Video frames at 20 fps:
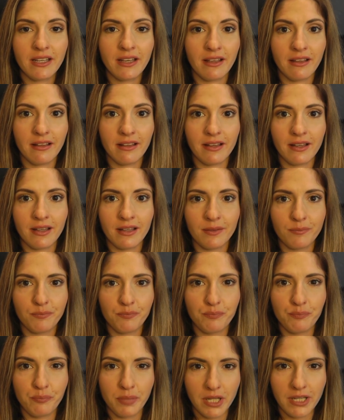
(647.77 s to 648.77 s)
uh,
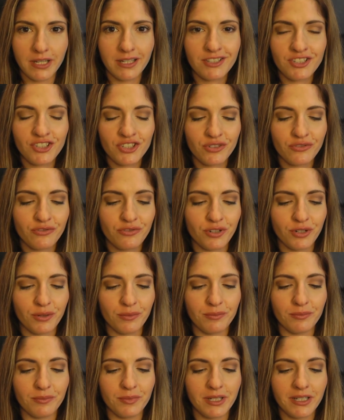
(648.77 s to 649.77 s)
blush
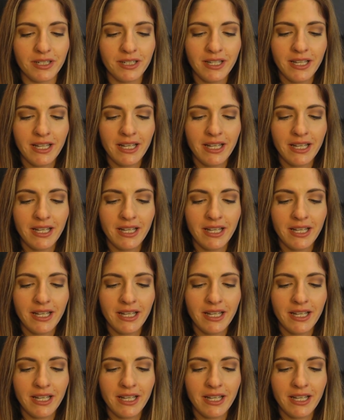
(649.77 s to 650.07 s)
from